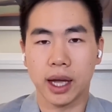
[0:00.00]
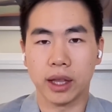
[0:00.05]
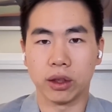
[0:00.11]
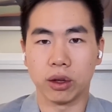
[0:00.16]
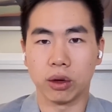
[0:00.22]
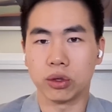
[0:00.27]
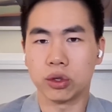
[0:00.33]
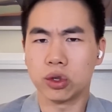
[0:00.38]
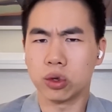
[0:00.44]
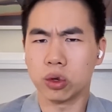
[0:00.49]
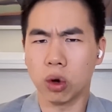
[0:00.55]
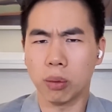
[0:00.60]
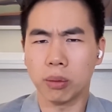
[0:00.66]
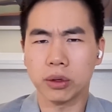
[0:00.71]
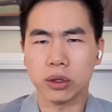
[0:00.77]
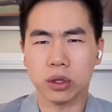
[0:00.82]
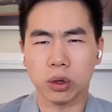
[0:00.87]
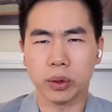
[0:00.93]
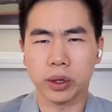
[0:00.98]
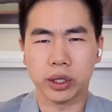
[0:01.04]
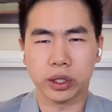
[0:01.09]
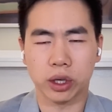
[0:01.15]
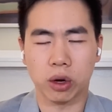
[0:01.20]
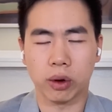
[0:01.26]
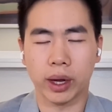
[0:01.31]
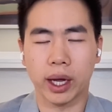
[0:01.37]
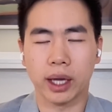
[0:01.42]
And those two almost
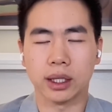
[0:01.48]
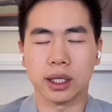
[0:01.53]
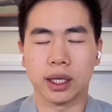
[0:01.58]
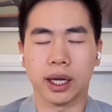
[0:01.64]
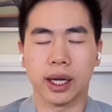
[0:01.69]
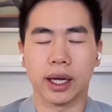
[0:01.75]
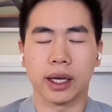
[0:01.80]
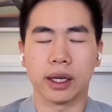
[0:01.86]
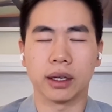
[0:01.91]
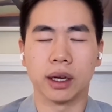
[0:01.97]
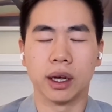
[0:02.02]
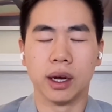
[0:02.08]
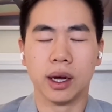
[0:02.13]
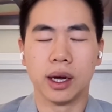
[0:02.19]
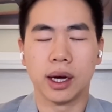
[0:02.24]
always go hand in hand.